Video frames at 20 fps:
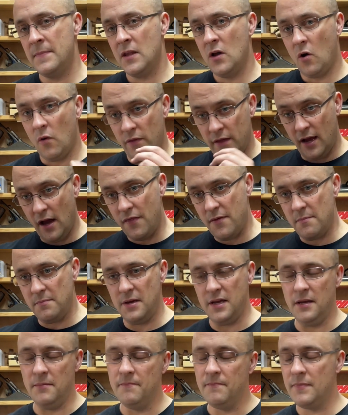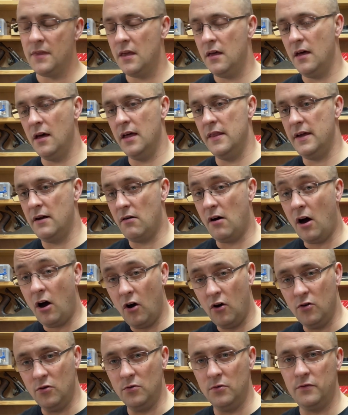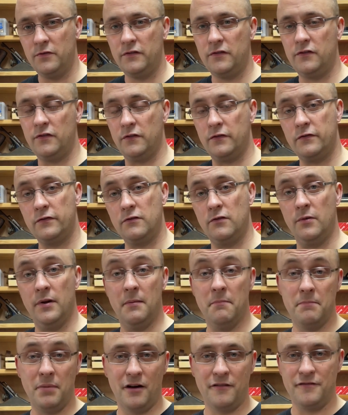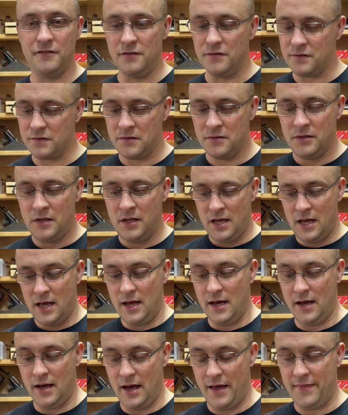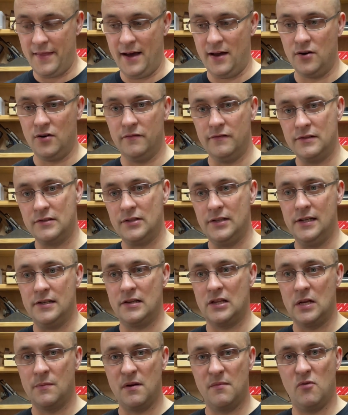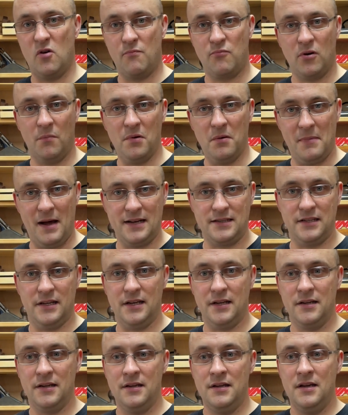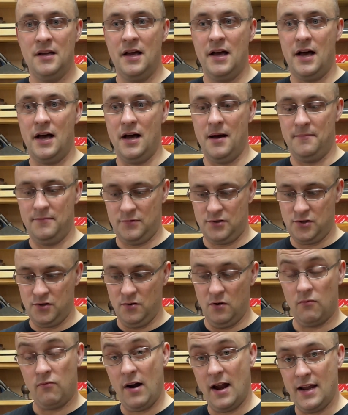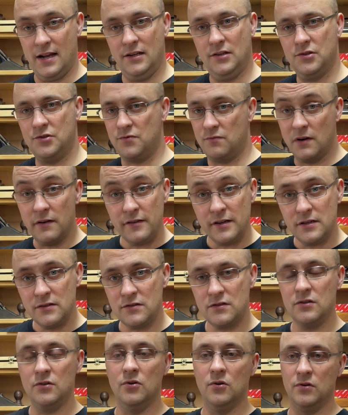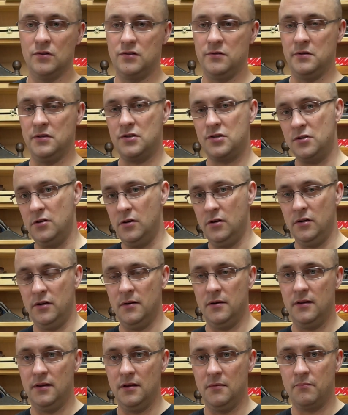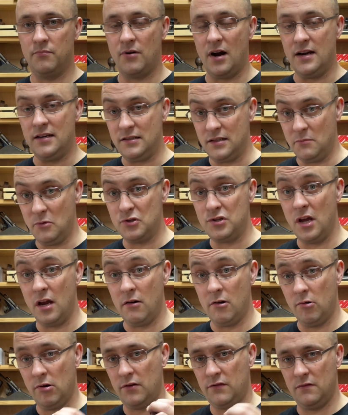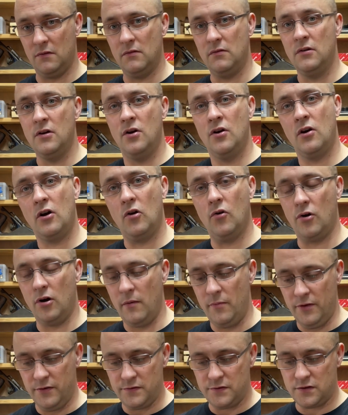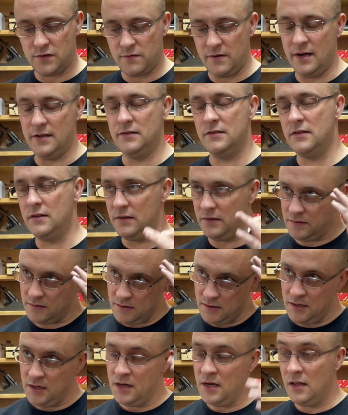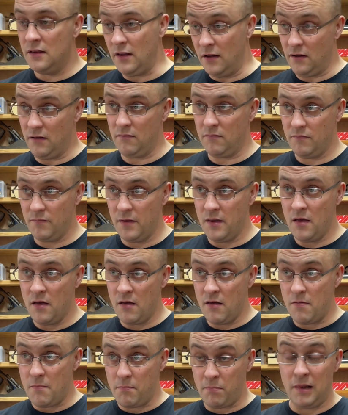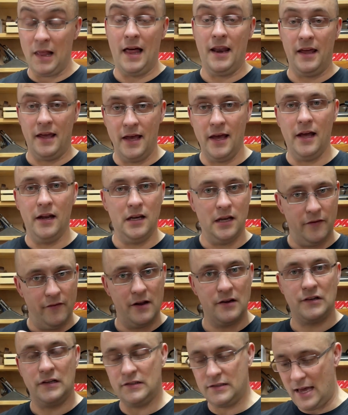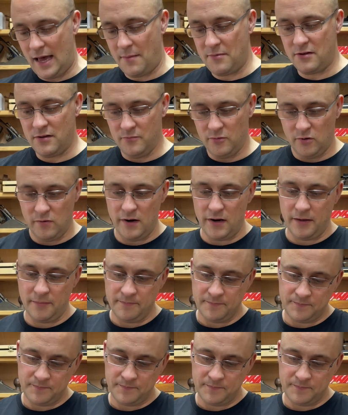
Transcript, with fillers: On the other beam, there are holes to screw in buffers, and that obviously is a little bit more problematic to arrange rivets or to ensure that the brazing material doesn't clog up those threads, because I didn't plan ahead and I've actually tapped them already.